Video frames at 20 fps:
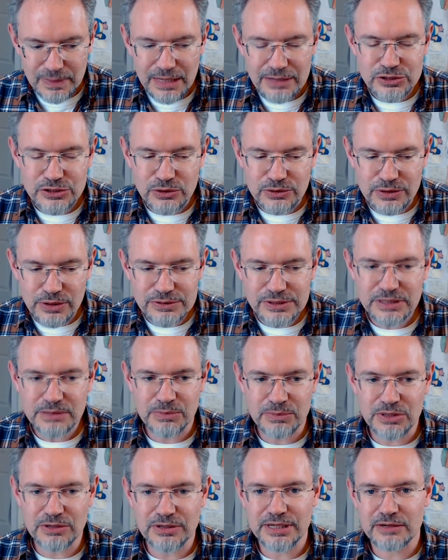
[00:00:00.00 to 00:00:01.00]
So those
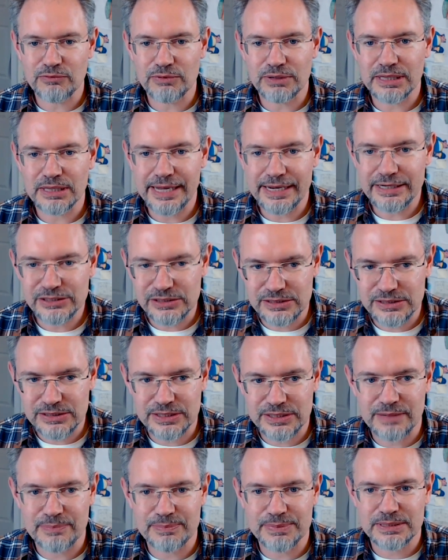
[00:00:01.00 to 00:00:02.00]
community
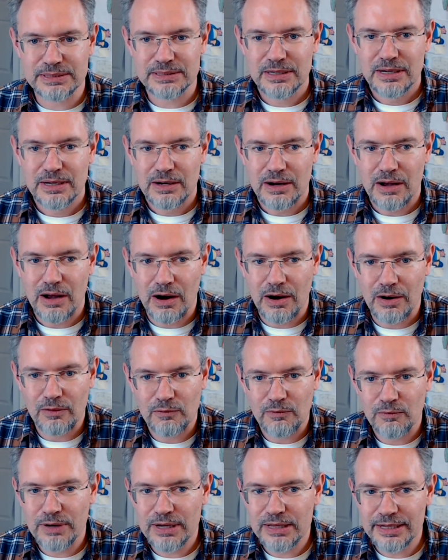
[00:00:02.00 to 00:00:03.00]
relationships are
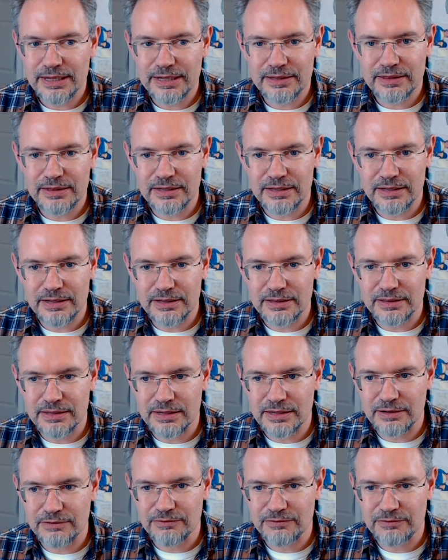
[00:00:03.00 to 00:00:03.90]
really the